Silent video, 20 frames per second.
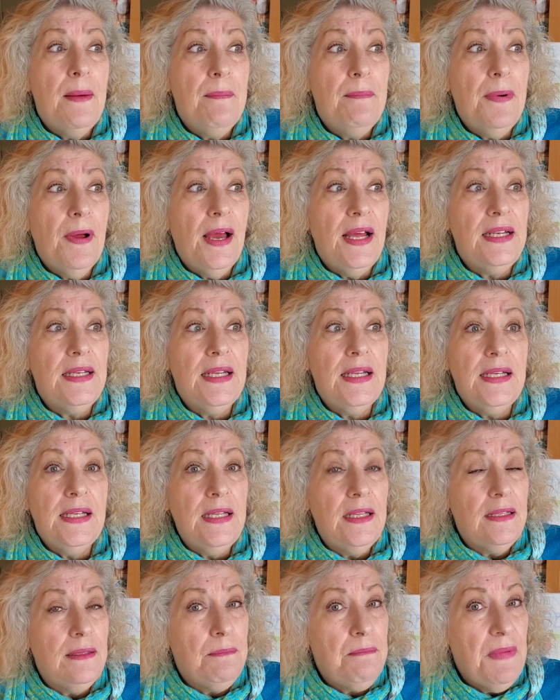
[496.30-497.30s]
But
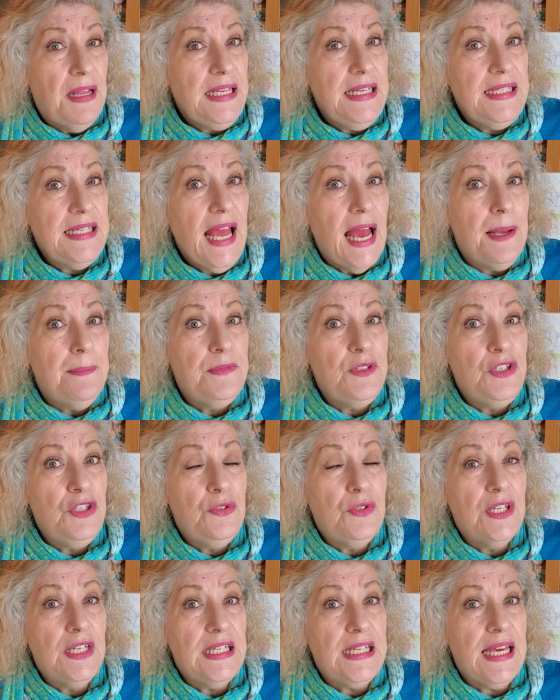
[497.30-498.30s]
many times
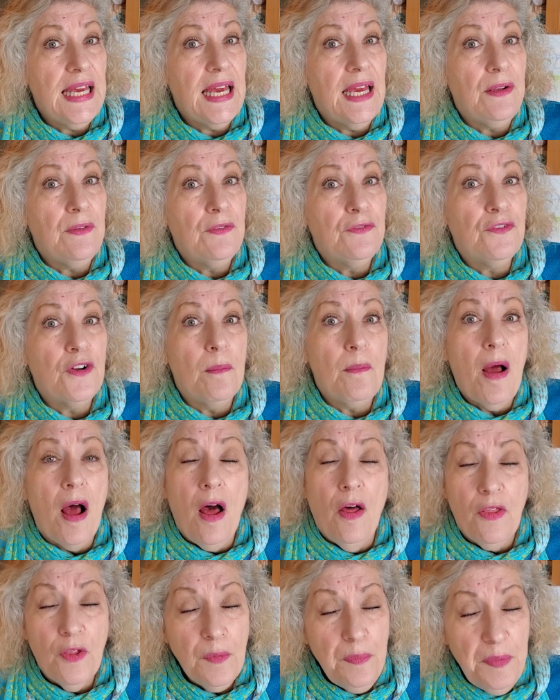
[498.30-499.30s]
you can get from
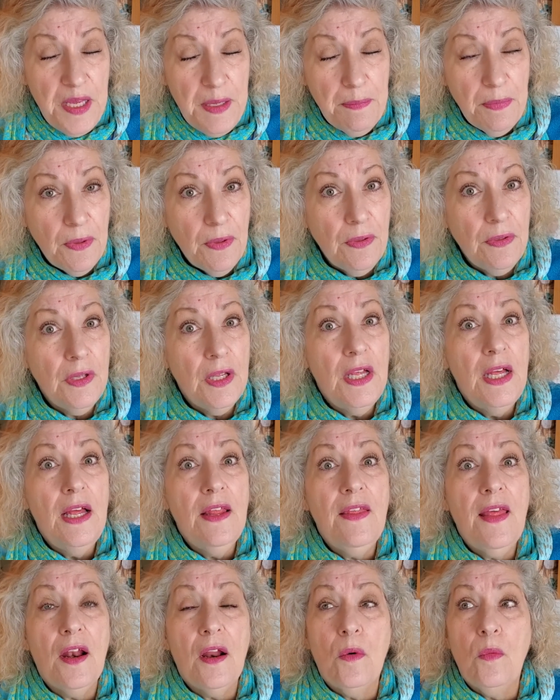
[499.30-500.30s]
other people
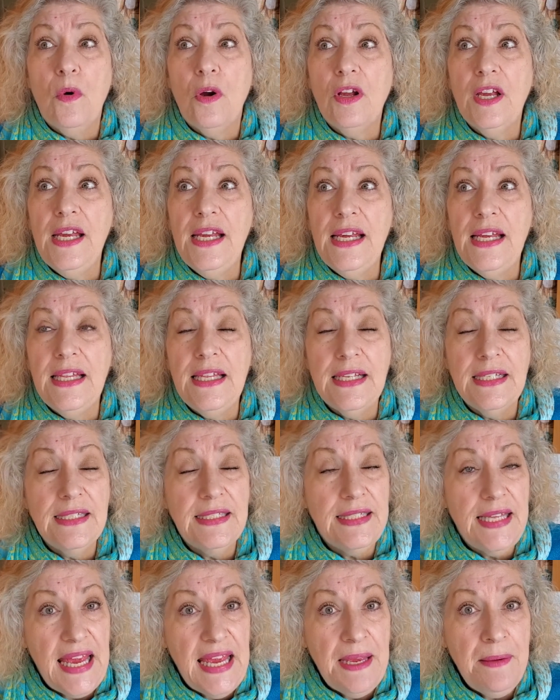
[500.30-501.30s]
that are working in the
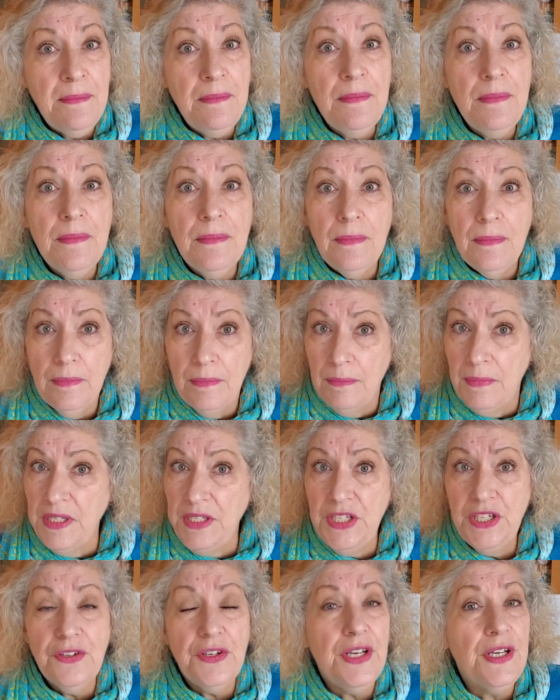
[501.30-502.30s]
same
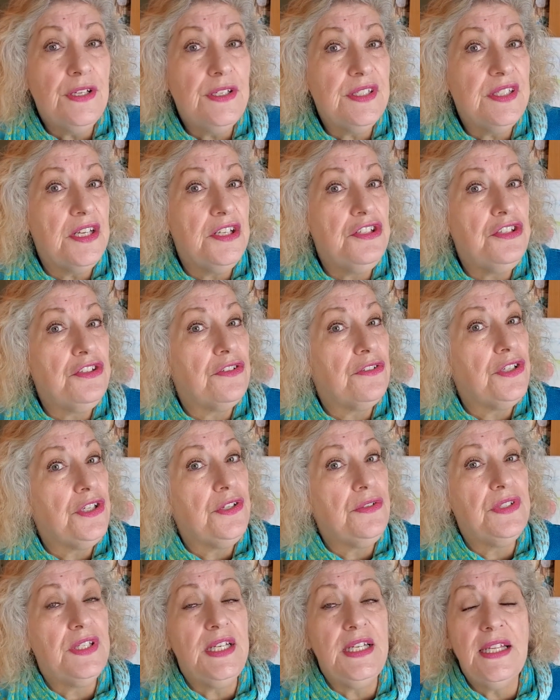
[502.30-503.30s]
materials that you're
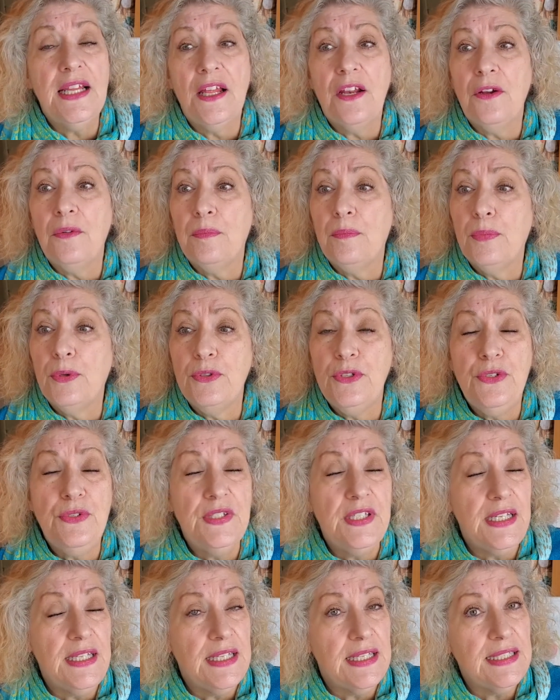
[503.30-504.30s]
using, that are
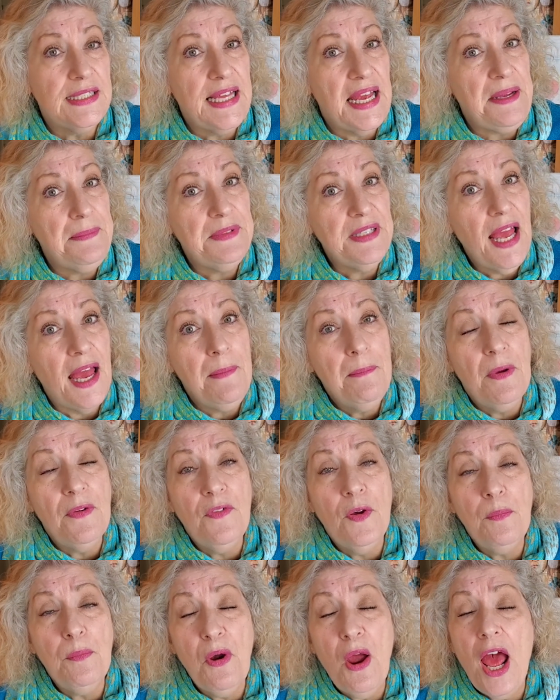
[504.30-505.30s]
producing the same type
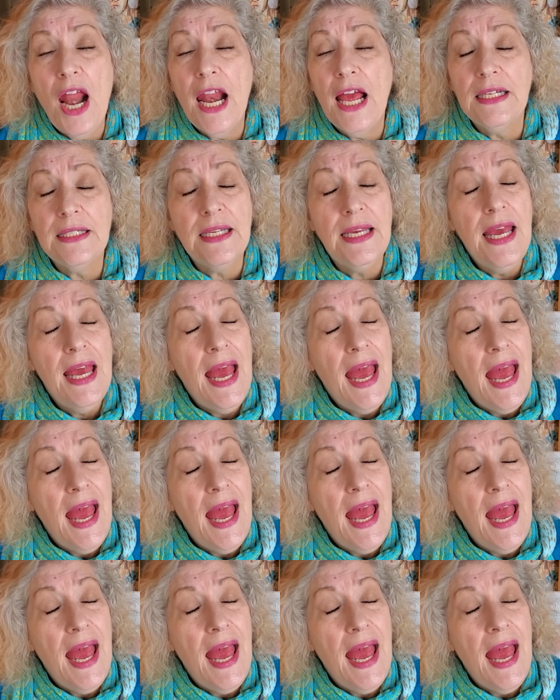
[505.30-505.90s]
of a product,